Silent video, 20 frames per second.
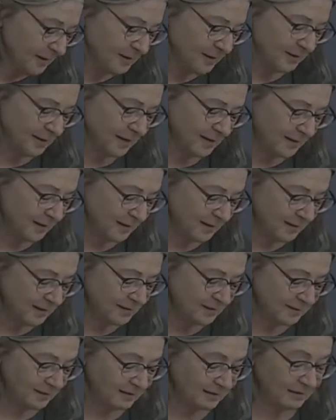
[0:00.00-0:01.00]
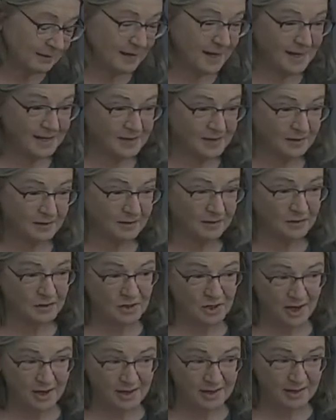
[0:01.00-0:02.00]
The setting is a classical
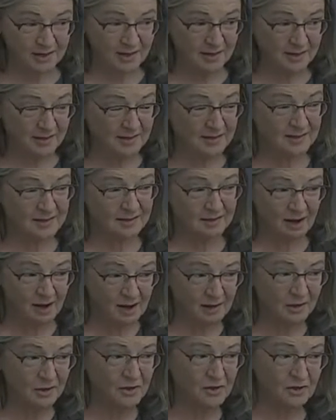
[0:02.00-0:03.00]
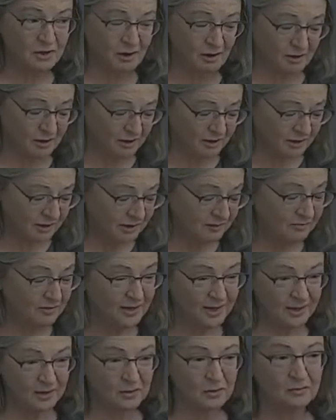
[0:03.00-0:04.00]
Chinese scholar's garden in
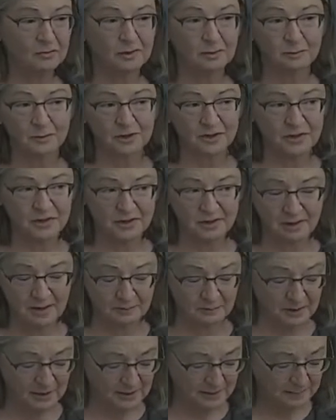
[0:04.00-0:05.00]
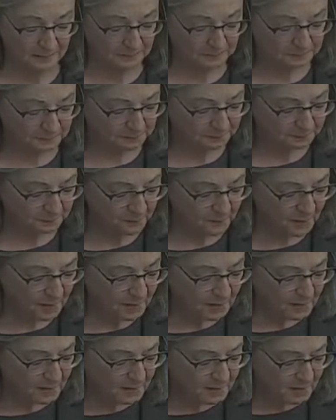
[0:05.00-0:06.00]
Vancouver, British Columbia.
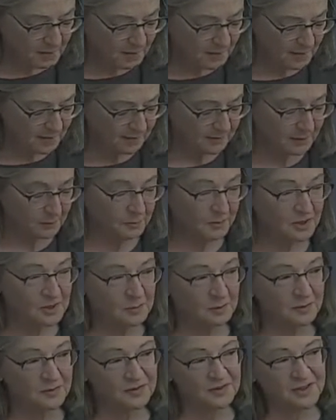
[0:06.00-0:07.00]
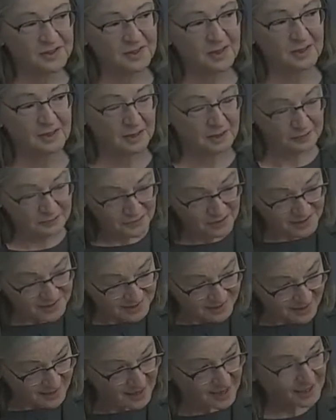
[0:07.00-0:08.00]
And the principles of
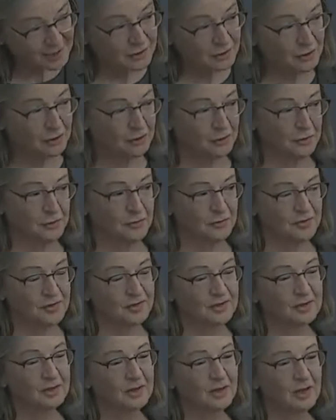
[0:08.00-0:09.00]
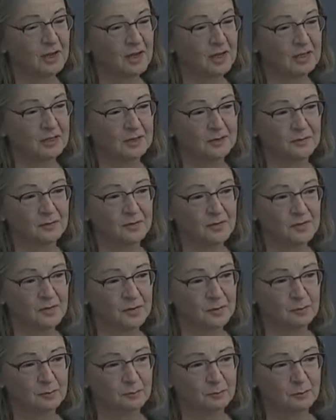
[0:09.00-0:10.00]
design used uh,
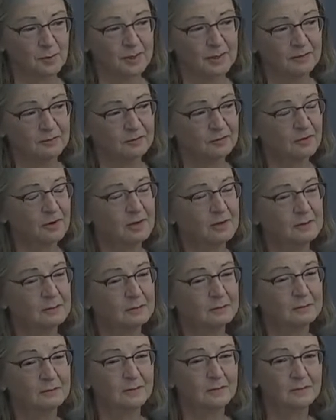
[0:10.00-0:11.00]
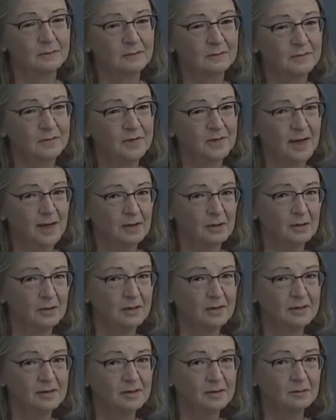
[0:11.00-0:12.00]
spring from
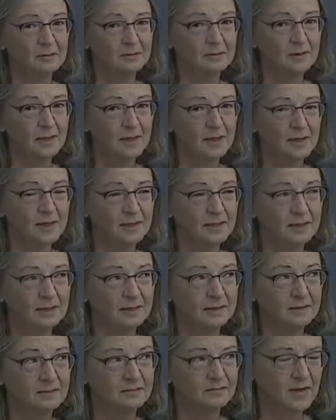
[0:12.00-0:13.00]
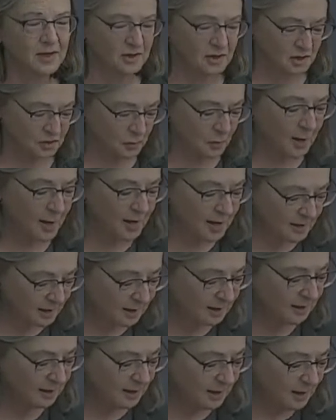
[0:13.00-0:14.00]
Taoism and Feng
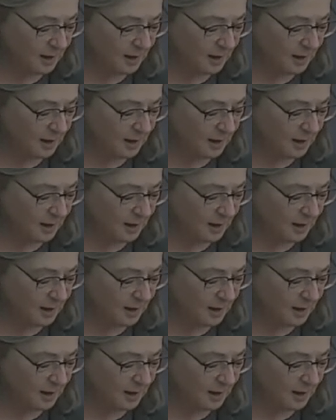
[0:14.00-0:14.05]
Shui.